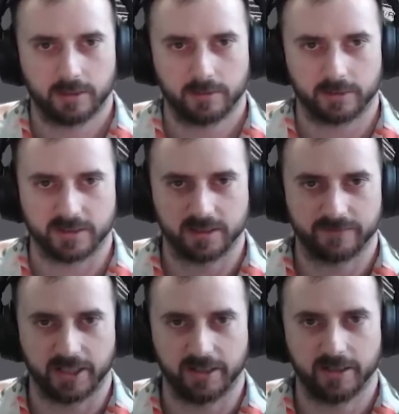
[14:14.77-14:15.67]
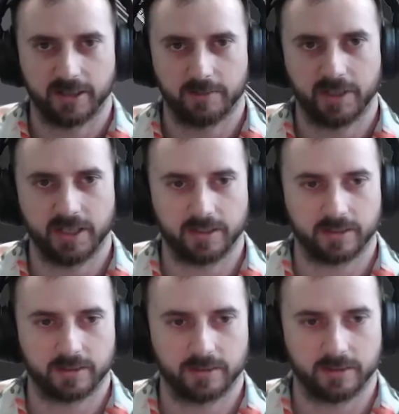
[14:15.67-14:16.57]
Because if I did not make
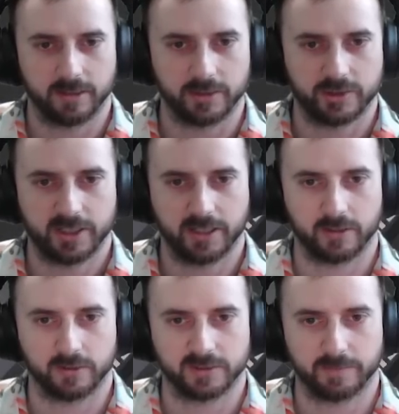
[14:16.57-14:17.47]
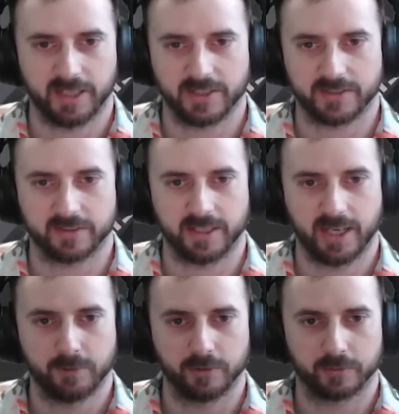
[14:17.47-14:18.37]
a channel to pass the
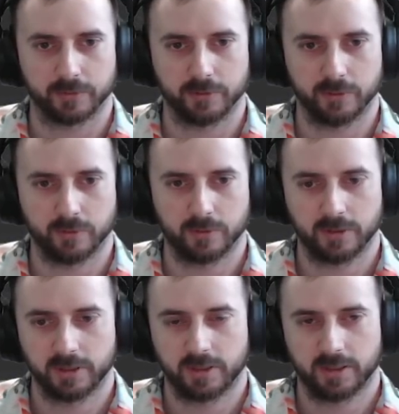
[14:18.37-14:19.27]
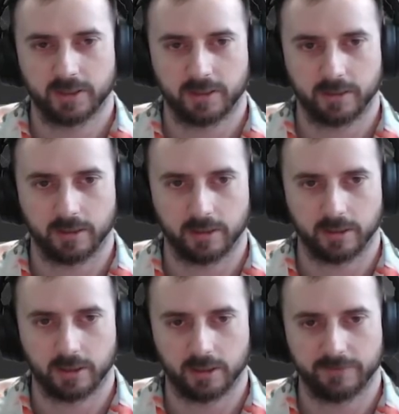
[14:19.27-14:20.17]
cable through,
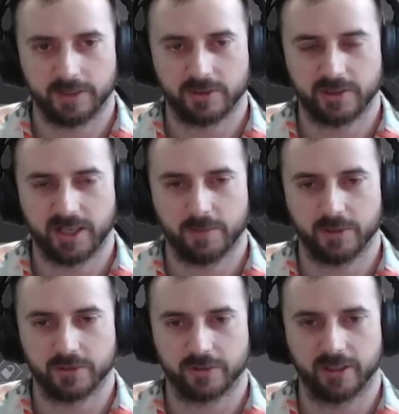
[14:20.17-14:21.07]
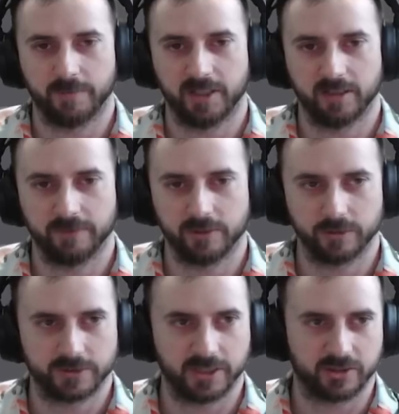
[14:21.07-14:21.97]
all of these chambers are going to be individual
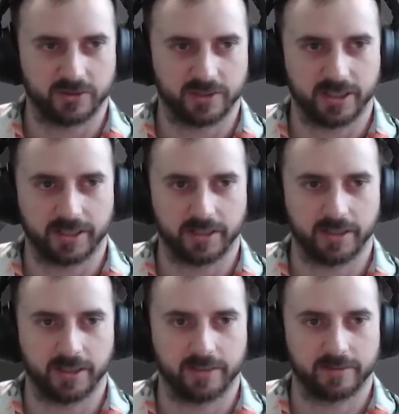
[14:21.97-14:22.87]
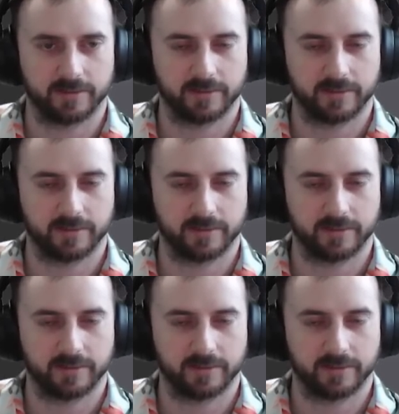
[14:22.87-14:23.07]
sections that I cannot